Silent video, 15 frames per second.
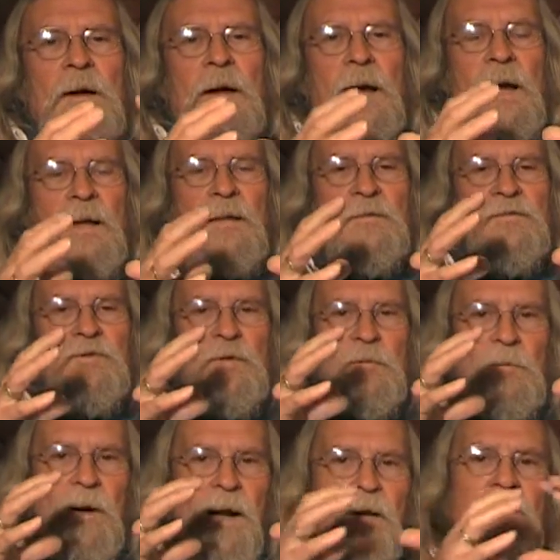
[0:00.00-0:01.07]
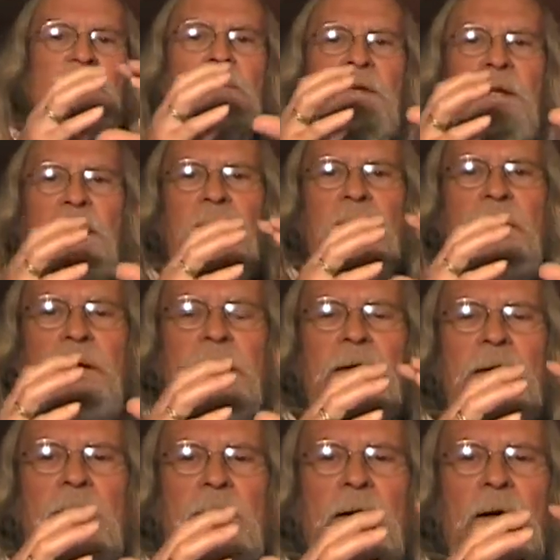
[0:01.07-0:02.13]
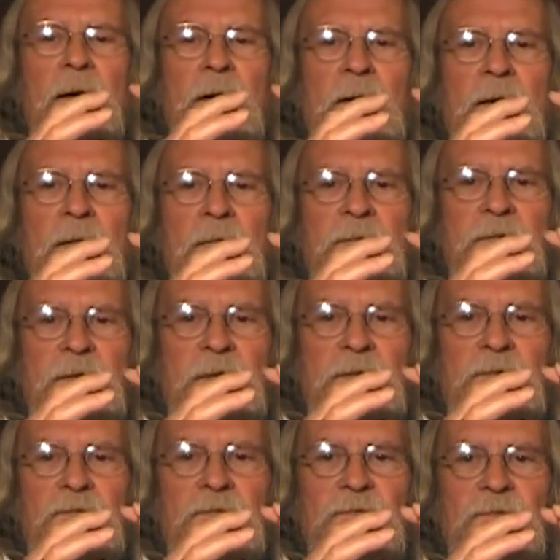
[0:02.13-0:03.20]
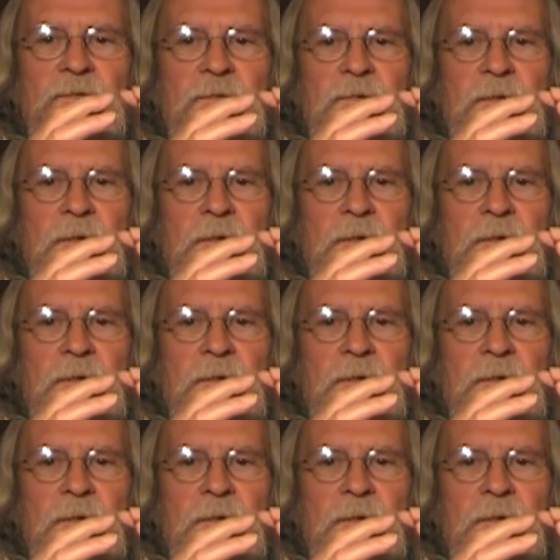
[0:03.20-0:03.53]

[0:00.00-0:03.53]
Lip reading: And surrounding all of this